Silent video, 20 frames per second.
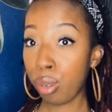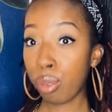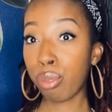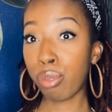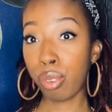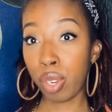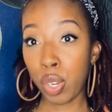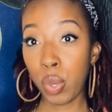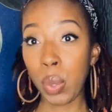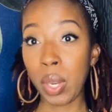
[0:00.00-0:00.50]

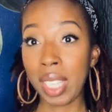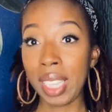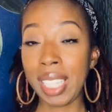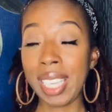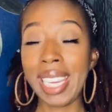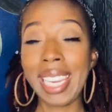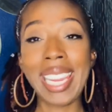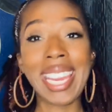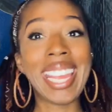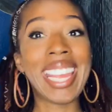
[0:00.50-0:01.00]

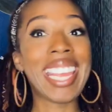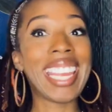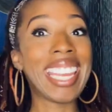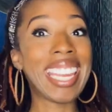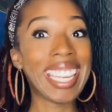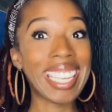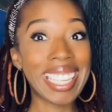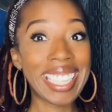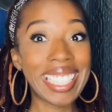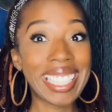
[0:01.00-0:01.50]
frequently
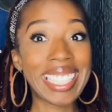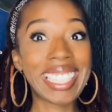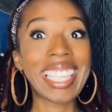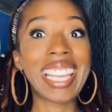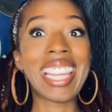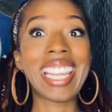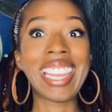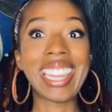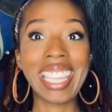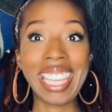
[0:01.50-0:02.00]
is
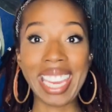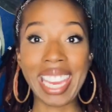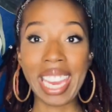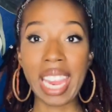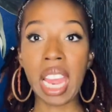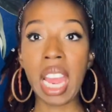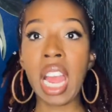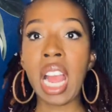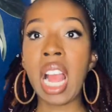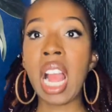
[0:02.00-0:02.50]
a
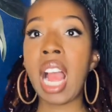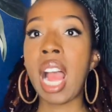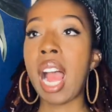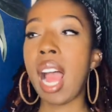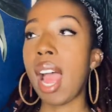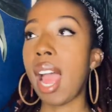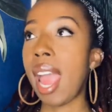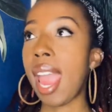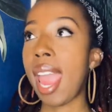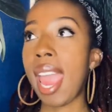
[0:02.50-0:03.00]
thing.
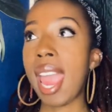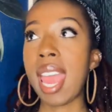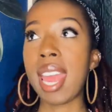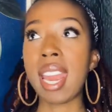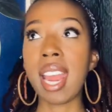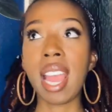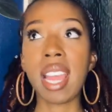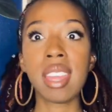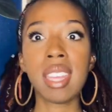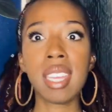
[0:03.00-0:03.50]
And
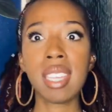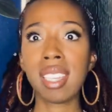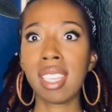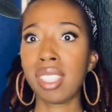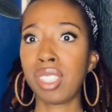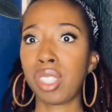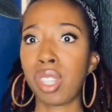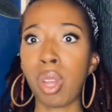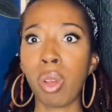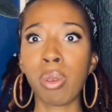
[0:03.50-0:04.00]
I think
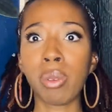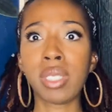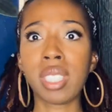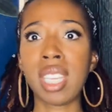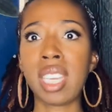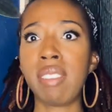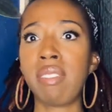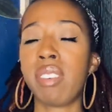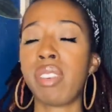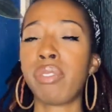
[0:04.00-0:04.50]
this goes
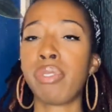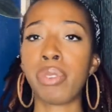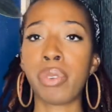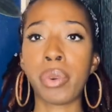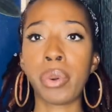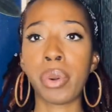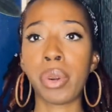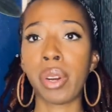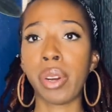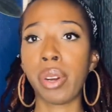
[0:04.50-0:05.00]
even
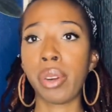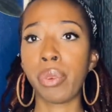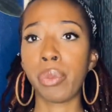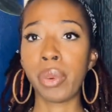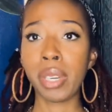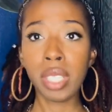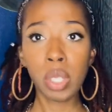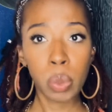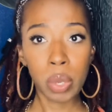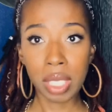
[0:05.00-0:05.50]
for
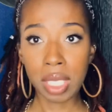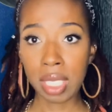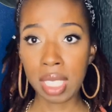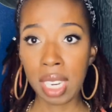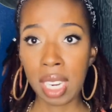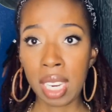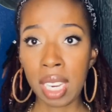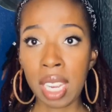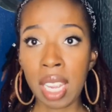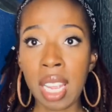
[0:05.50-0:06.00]

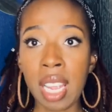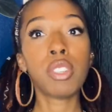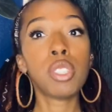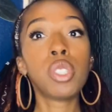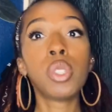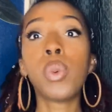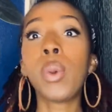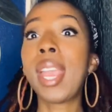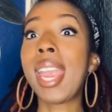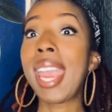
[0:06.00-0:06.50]
retwisting. If you
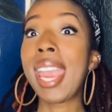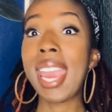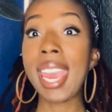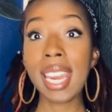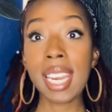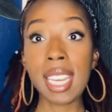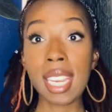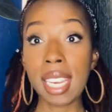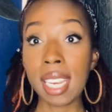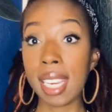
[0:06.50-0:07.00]
do
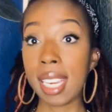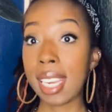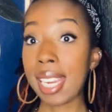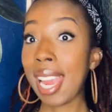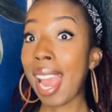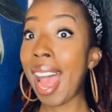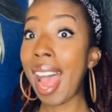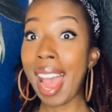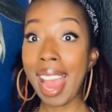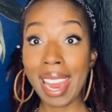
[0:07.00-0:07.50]
any
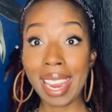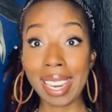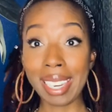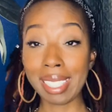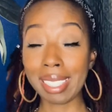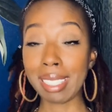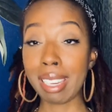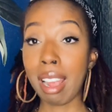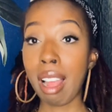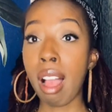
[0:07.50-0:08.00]

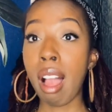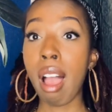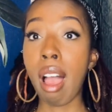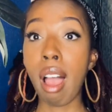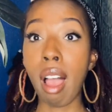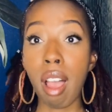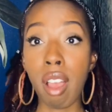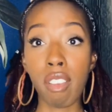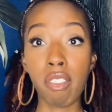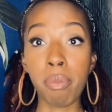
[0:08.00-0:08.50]
kind
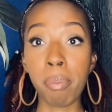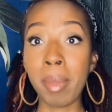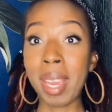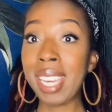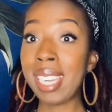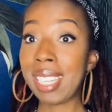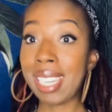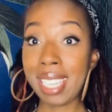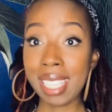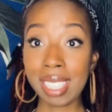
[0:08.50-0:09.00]
of
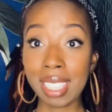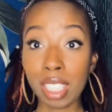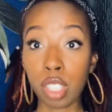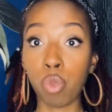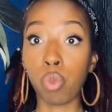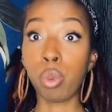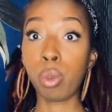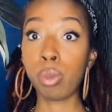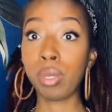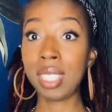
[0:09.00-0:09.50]
maintenance
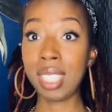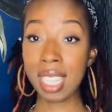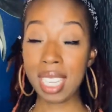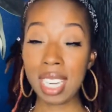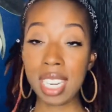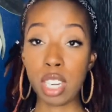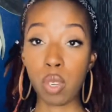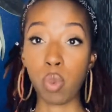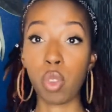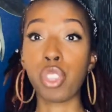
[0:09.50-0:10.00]

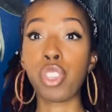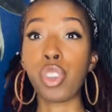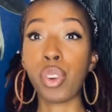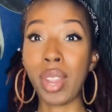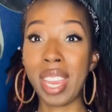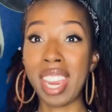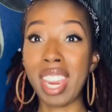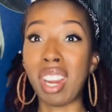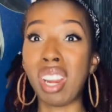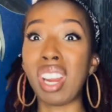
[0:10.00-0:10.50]
routine with your
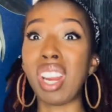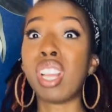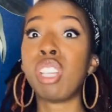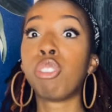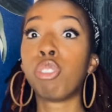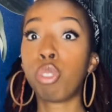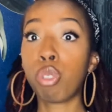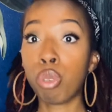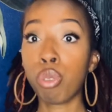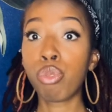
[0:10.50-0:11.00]
hair
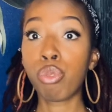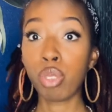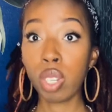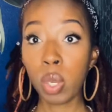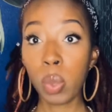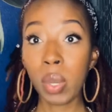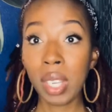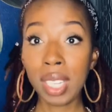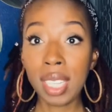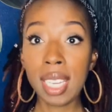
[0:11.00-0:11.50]
too
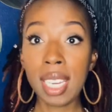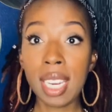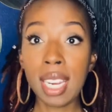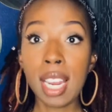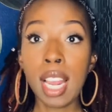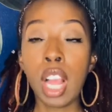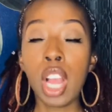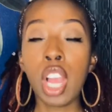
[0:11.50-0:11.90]
frequently,